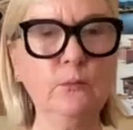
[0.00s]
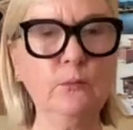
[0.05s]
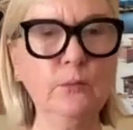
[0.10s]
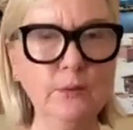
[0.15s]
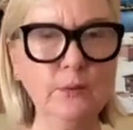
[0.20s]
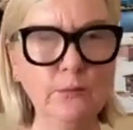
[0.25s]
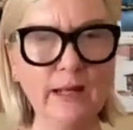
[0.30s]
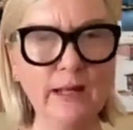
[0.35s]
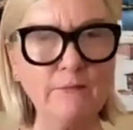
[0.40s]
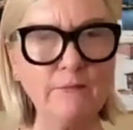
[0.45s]

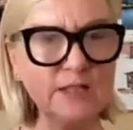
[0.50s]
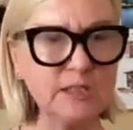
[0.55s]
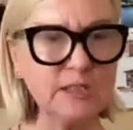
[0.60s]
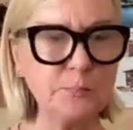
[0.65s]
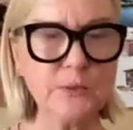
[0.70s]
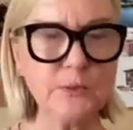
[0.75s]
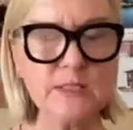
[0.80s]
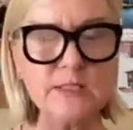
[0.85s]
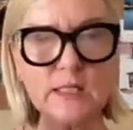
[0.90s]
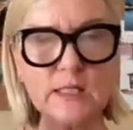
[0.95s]
we, we have these
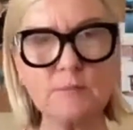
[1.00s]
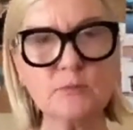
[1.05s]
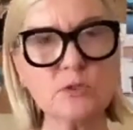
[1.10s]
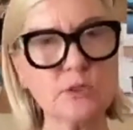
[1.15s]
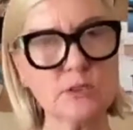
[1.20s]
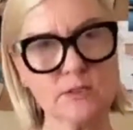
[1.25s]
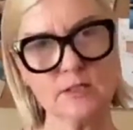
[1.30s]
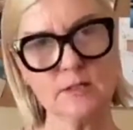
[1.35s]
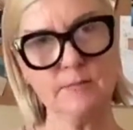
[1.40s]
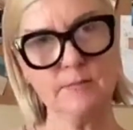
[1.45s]

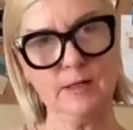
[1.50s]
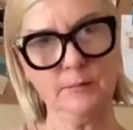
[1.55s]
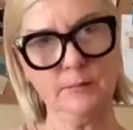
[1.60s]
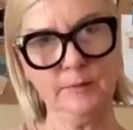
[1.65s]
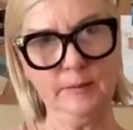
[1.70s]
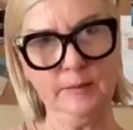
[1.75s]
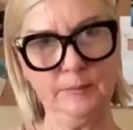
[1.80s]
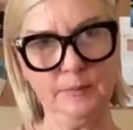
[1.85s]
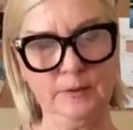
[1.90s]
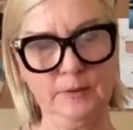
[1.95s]
presumptions about
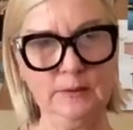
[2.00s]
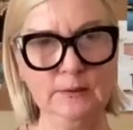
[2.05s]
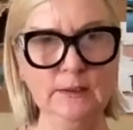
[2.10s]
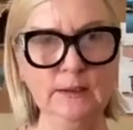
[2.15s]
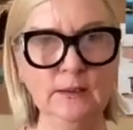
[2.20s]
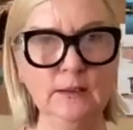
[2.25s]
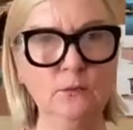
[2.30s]
people